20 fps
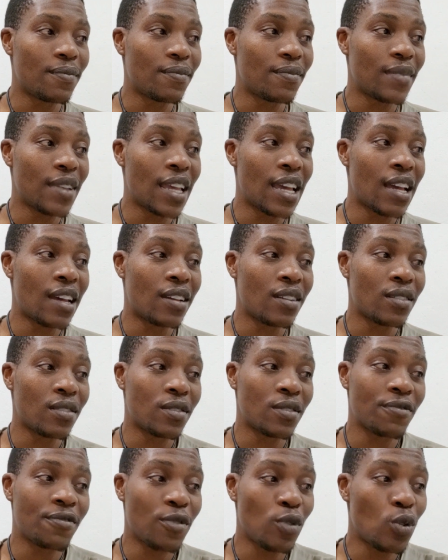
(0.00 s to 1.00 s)
Yeah,
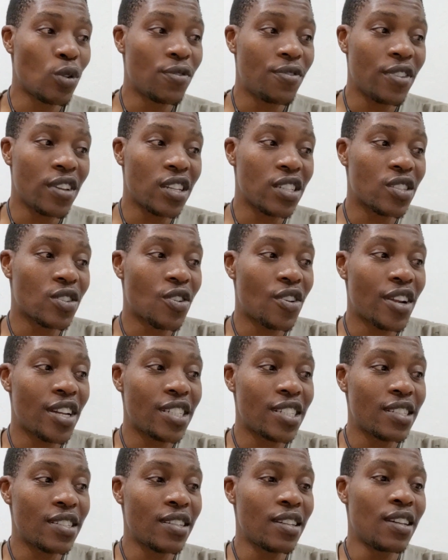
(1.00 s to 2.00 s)
all fingers
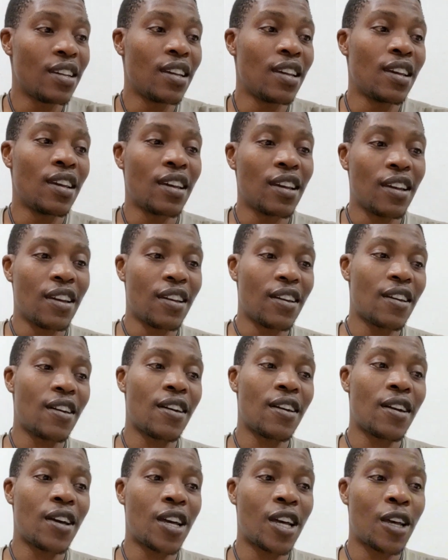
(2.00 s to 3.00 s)
crossed.
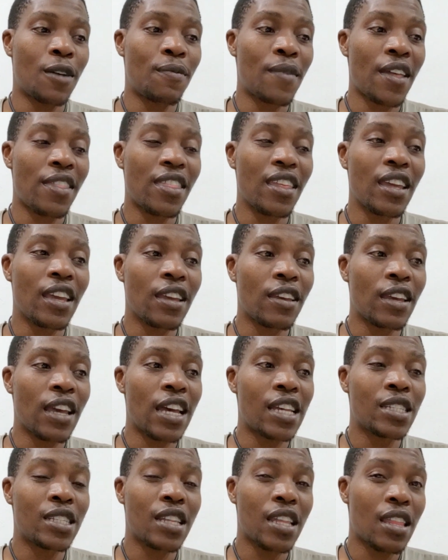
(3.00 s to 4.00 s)
I think
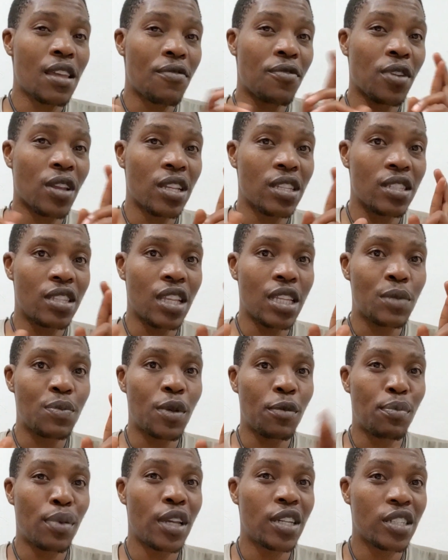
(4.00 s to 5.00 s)
as South Africans, let's
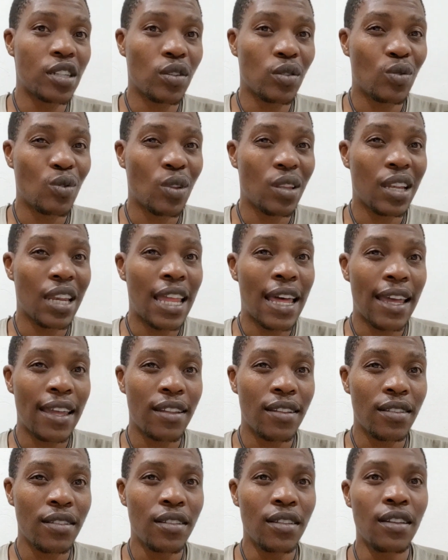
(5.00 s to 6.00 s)
be patient with
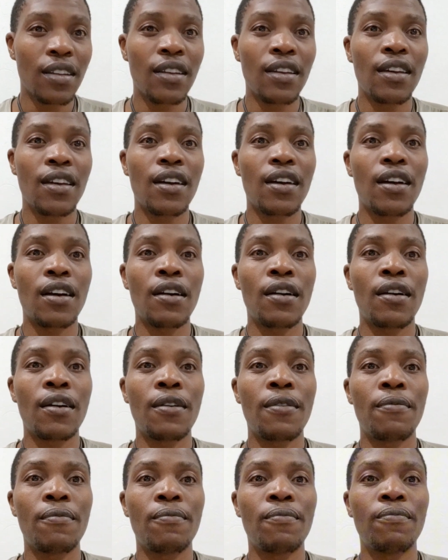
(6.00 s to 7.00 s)
Lyle.
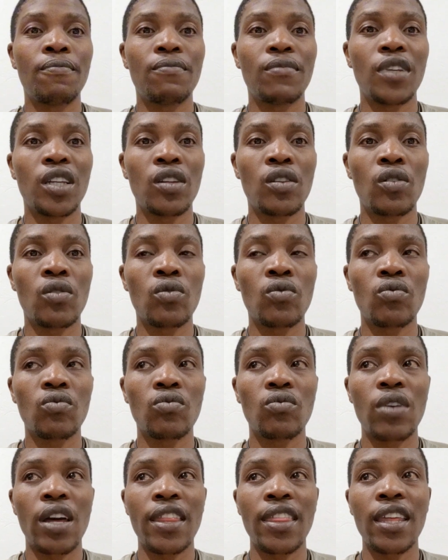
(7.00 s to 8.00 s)
I
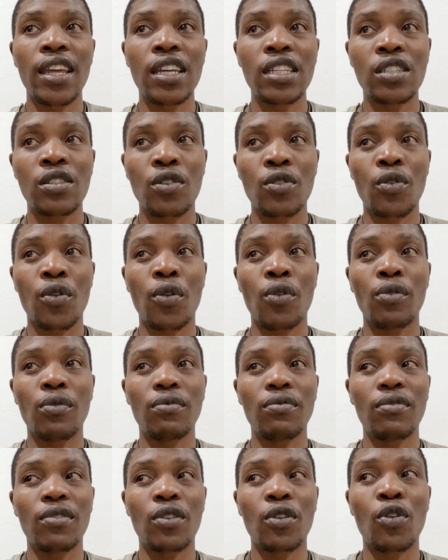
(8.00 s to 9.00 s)
think it's
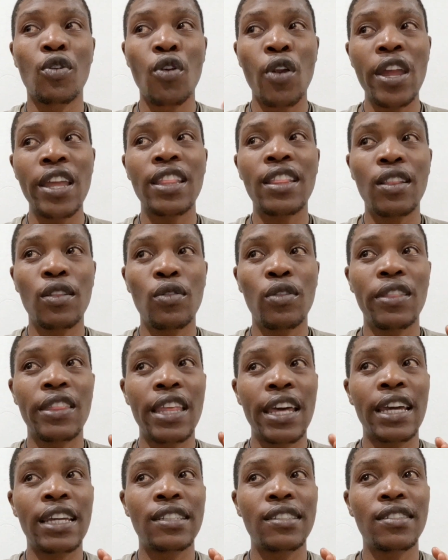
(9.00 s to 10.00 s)
great
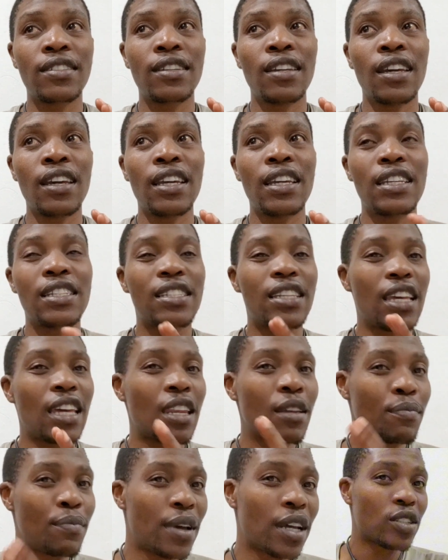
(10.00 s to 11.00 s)
that he's
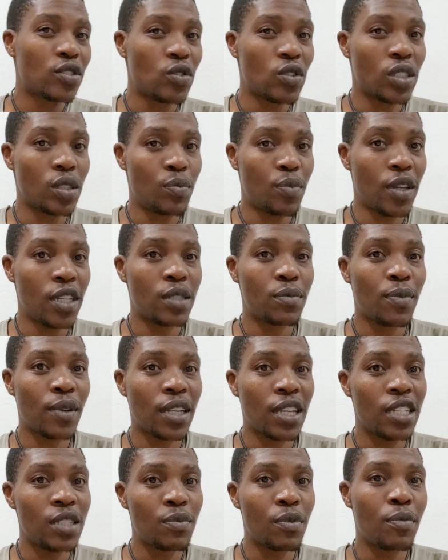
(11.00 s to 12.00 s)
getting to his best, but
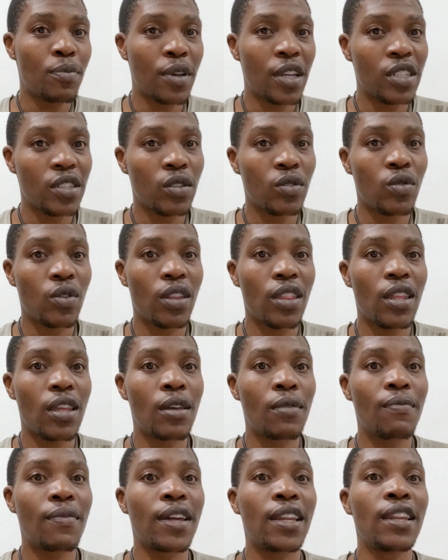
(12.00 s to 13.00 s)
let's be patient with
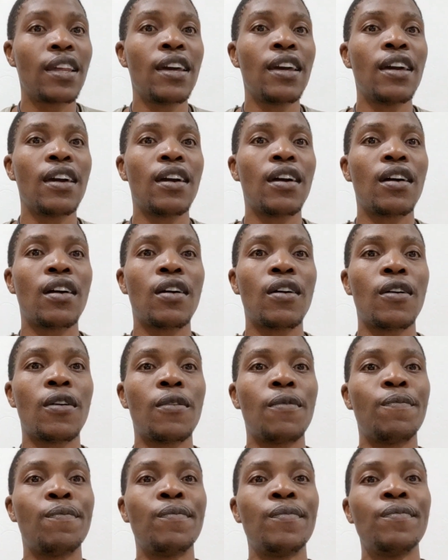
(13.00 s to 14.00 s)
him.
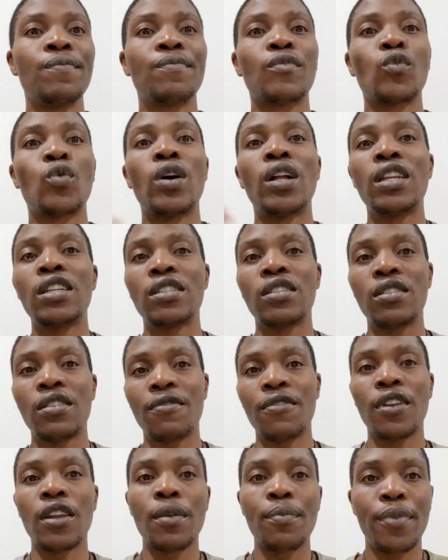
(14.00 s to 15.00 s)
And while he's
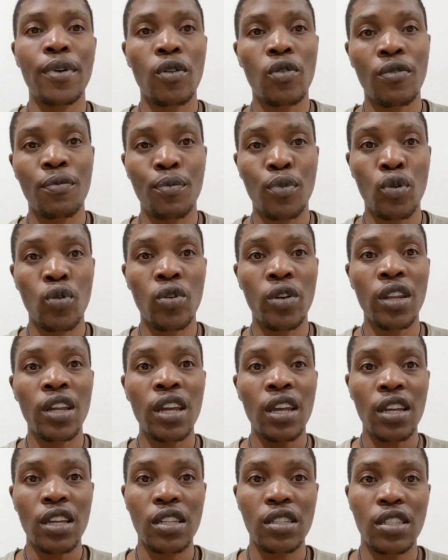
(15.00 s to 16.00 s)
developing abroad,
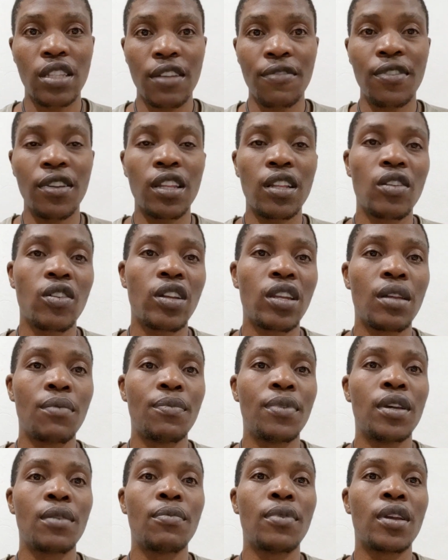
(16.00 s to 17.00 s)
he's definitely going to
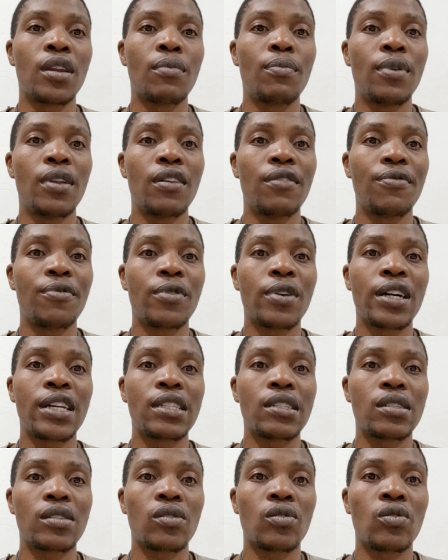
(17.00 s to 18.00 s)
be a better player for
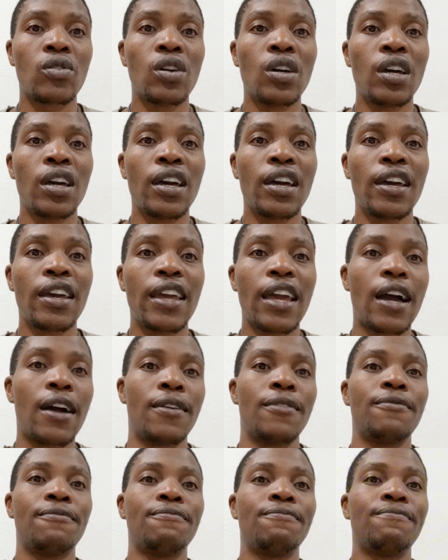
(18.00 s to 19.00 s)
us. So, yeah.
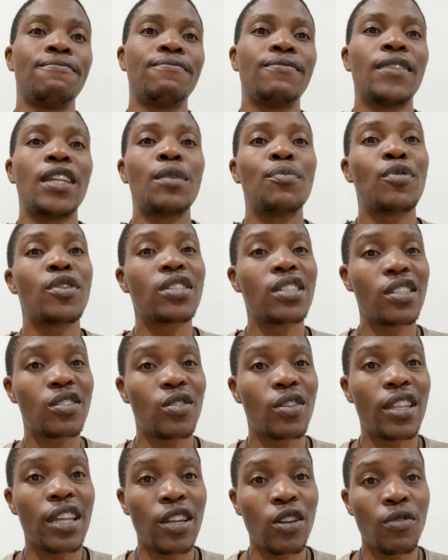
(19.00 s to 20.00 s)
That brings us to
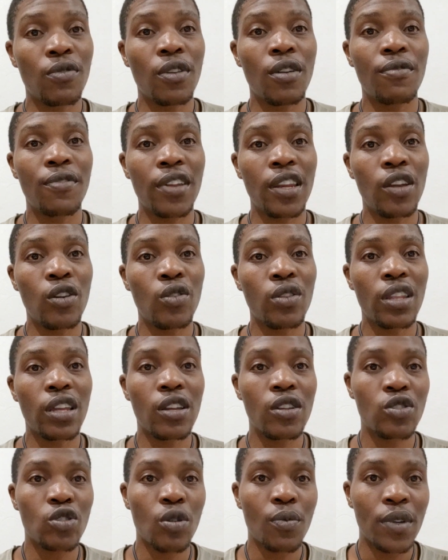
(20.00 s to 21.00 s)
the end of our video. Thank
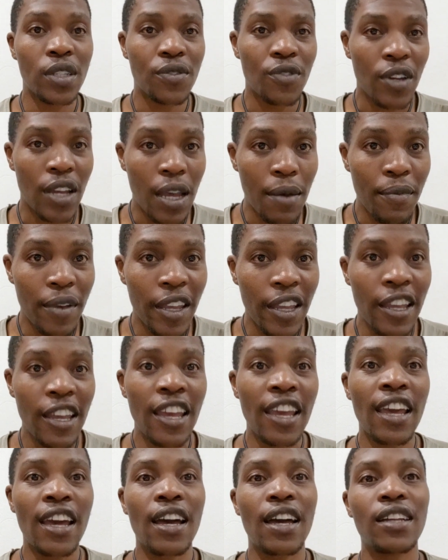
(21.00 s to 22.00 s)
you so much for coming.
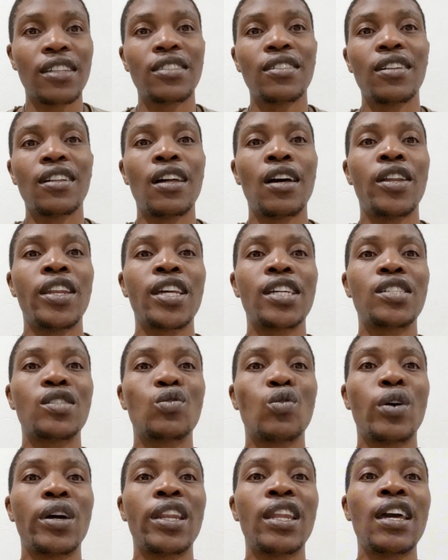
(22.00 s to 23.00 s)
Until our next
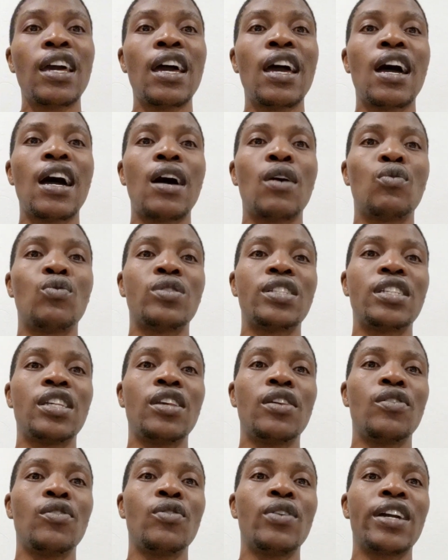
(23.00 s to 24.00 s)
one, I will see
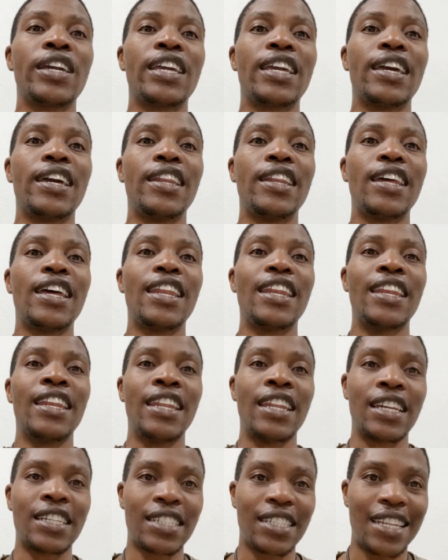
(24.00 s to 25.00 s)
you again
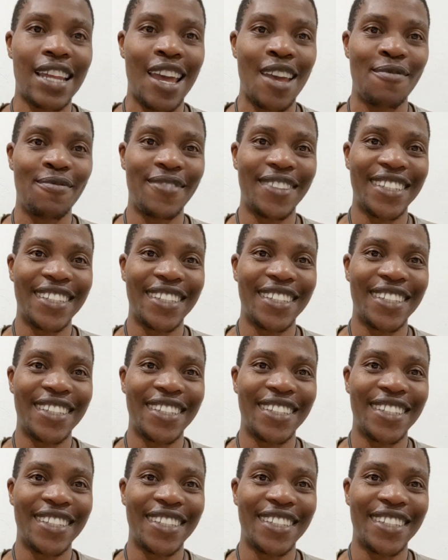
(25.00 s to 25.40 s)
next time.